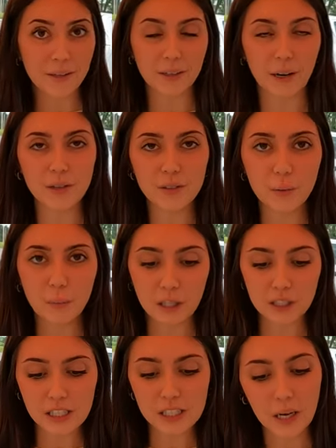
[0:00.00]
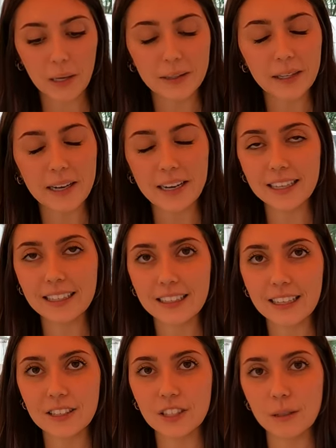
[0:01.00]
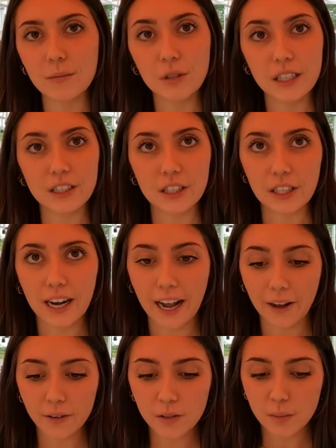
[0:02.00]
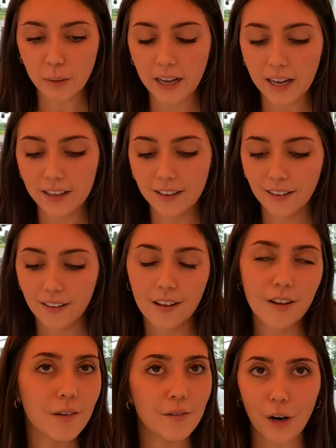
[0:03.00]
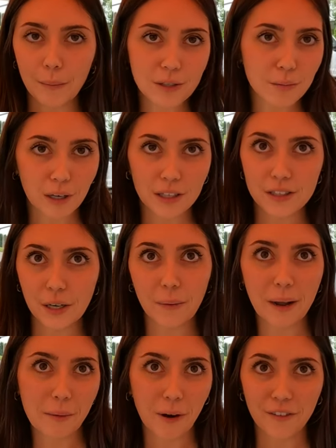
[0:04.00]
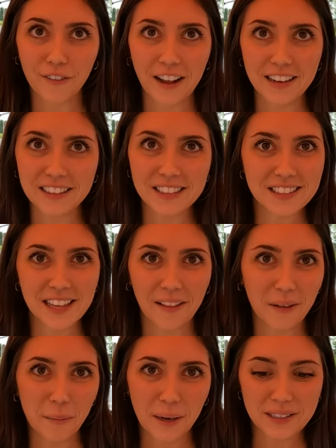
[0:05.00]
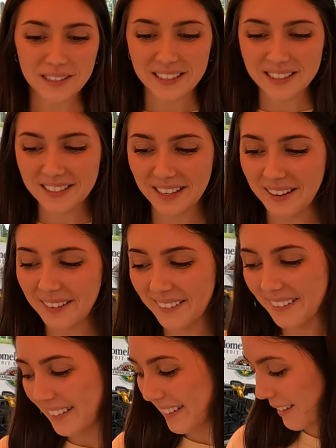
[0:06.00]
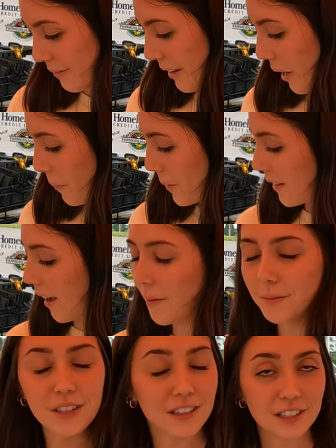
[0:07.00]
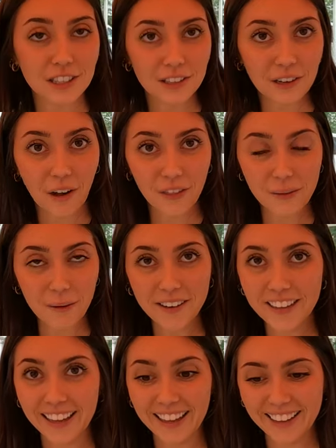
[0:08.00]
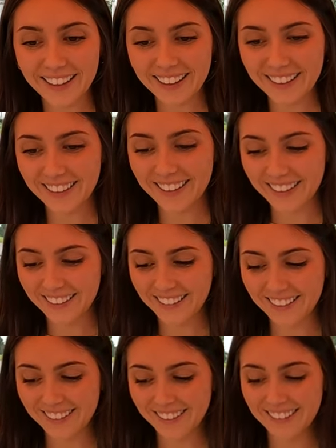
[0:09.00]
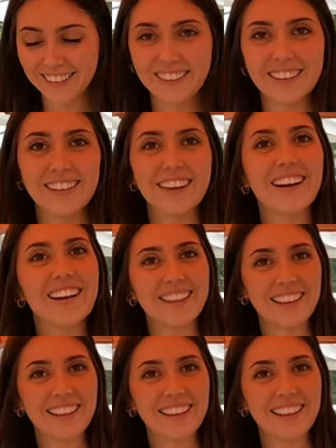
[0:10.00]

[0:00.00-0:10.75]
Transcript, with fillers: You can also purchase online and get shipped straight to your house, but farmers markets are way more fun to sell in person. So we hope you come to the Chillicothe Market. All right. Thank you very much.